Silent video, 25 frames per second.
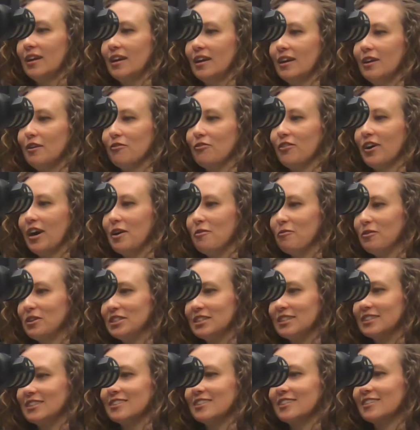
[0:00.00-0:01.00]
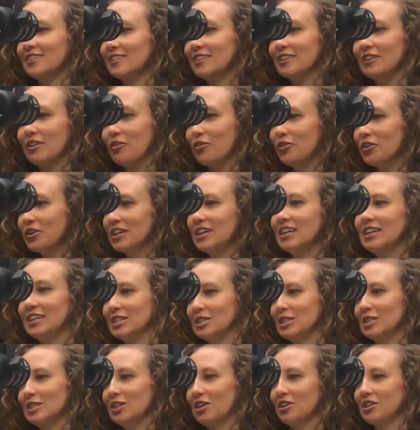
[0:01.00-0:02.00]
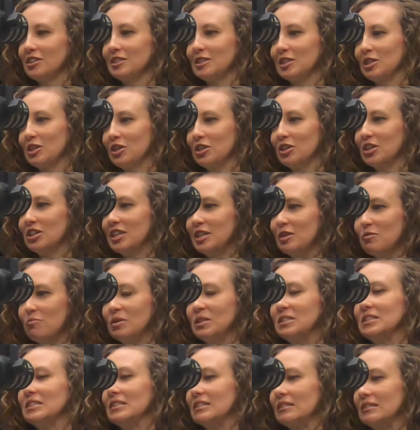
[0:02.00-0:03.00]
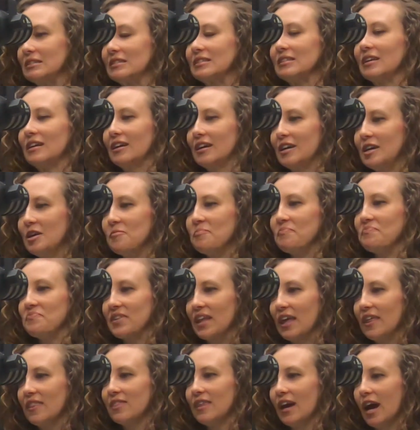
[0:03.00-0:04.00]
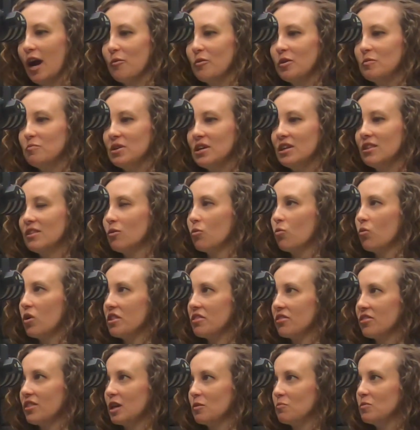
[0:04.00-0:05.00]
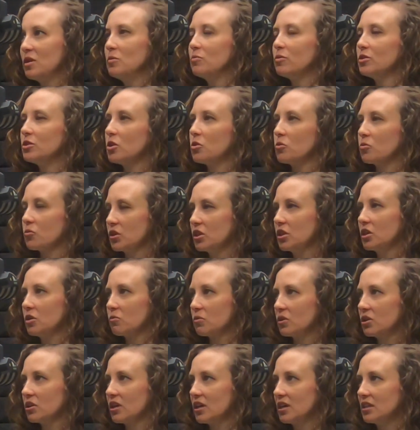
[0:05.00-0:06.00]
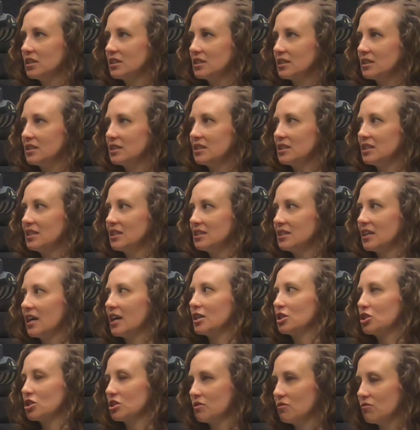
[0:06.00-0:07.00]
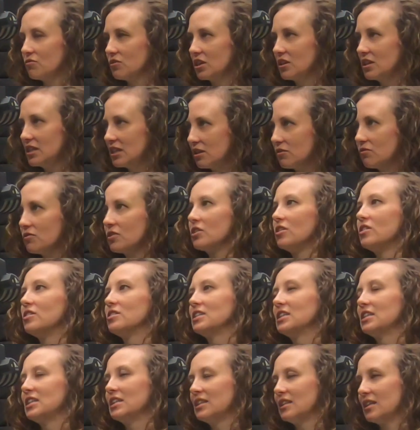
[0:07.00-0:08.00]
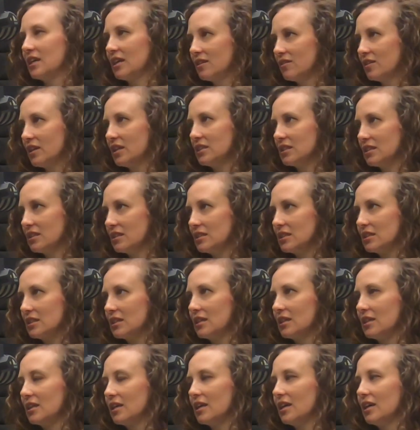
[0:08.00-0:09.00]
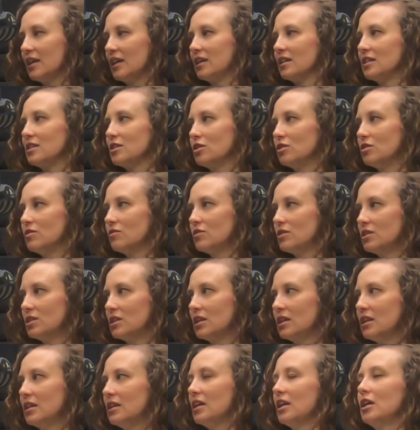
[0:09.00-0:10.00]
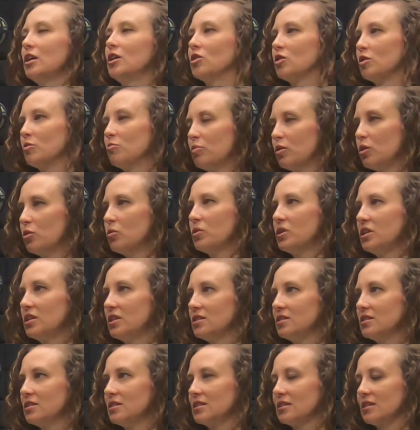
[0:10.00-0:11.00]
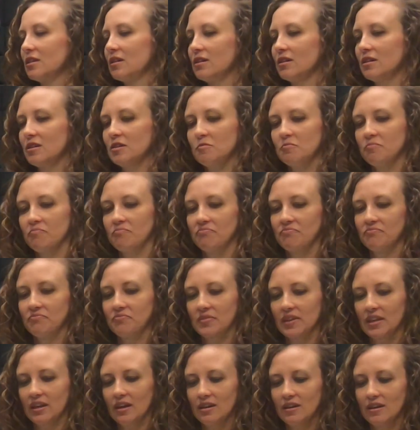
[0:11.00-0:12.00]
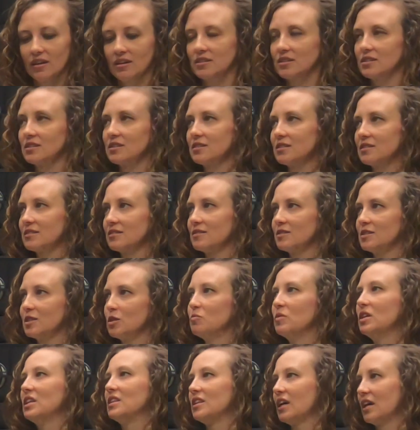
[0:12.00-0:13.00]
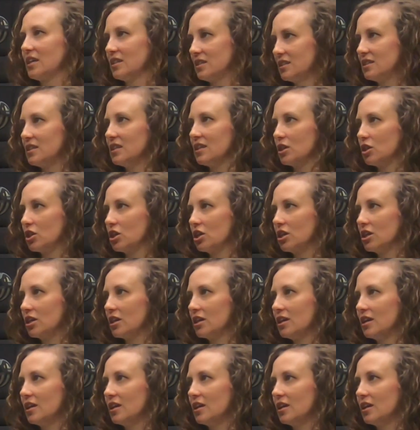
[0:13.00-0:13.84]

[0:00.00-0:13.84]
if I was looking to start a security business, that would be the one thing people don't really realize is it is actually very difficult to get that licensing and to get your employees, I guess, to meet that standard.